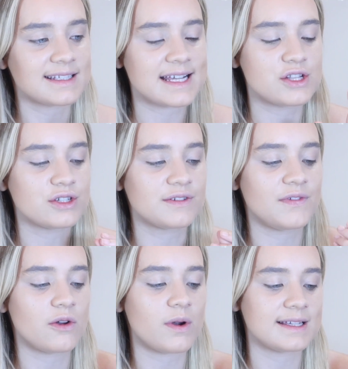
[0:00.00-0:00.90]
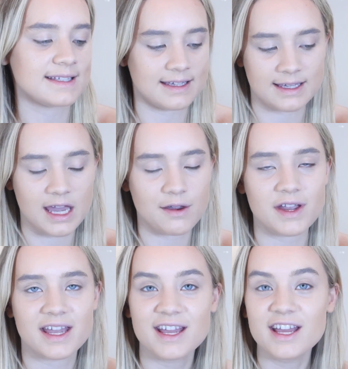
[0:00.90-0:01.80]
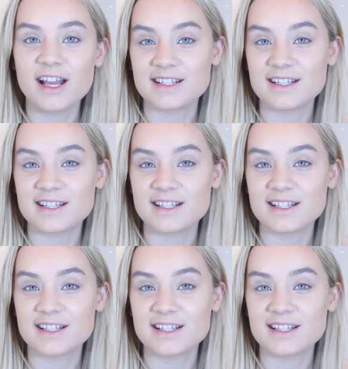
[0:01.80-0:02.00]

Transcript: Like, it does feel quite skincare-y.